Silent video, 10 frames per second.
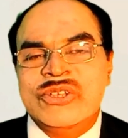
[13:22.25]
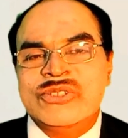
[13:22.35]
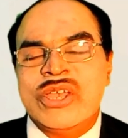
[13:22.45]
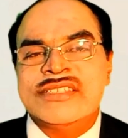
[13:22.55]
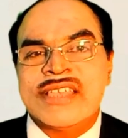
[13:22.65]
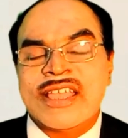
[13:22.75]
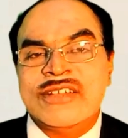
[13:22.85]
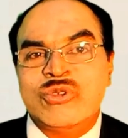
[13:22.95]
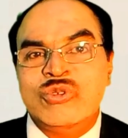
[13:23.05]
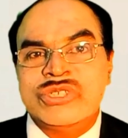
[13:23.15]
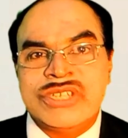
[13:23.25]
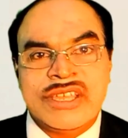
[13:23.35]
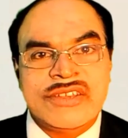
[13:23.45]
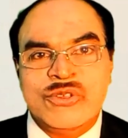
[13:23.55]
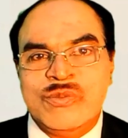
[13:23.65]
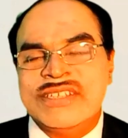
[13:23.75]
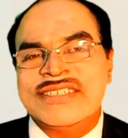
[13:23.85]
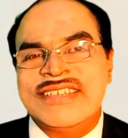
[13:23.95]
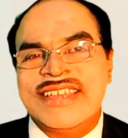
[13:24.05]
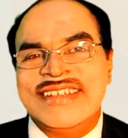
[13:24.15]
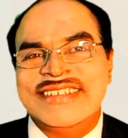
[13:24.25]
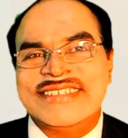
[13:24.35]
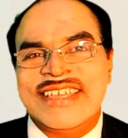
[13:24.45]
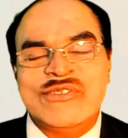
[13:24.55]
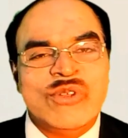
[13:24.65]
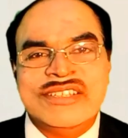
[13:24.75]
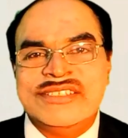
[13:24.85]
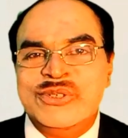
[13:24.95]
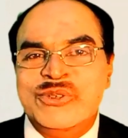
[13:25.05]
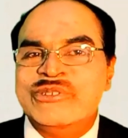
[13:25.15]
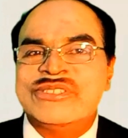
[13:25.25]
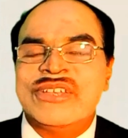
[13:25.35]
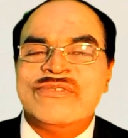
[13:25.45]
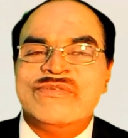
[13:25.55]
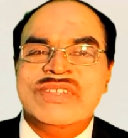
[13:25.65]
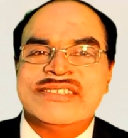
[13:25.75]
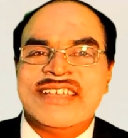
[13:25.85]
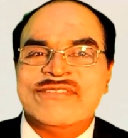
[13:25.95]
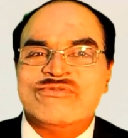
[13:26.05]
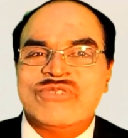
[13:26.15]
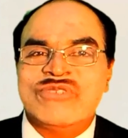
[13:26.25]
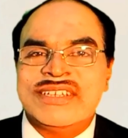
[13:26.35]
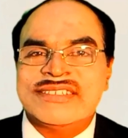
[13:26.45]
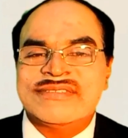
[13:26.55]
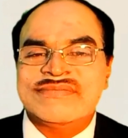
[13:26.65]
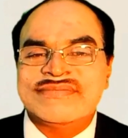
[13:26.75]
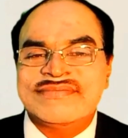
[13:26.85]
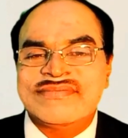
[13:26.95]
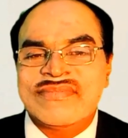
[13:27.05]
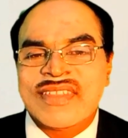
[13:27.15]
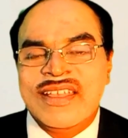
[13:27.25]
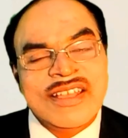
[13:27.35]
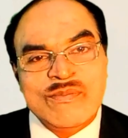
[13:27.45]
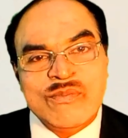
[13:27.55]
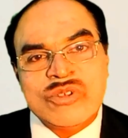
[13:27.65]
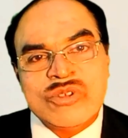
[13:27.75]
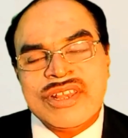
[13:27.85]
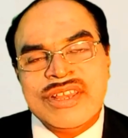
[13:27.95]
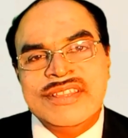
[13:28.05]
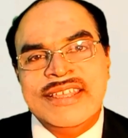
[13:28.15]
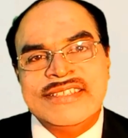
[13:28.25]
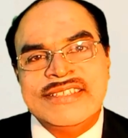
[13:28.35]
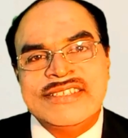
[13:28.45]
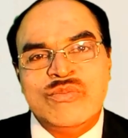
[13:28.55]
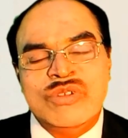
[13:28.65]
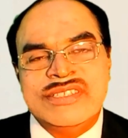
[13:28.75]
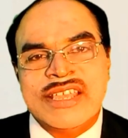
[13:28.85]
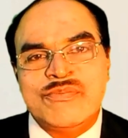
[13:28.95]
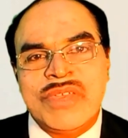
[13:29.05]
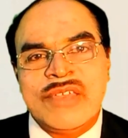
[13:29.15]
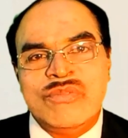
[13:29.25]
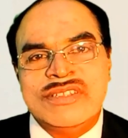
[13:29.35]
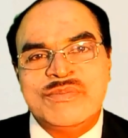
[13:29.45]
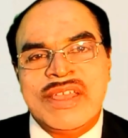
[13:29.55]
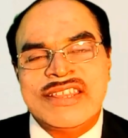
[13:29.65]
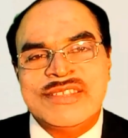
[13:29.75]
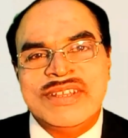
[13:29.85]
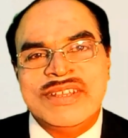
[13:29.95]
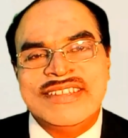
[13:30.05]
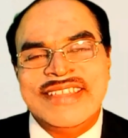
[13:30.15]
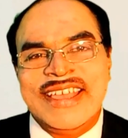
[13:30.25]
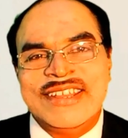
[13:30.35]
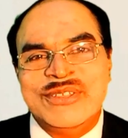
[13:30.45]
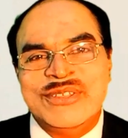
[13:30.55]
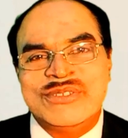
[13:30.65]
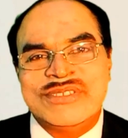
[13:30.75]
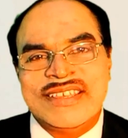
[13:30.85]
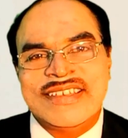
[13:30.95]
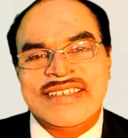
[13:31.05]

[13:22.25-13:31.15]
So as a conclusion, you must understand what is the use of these softwares. Mostly the receivables and payables management they are using.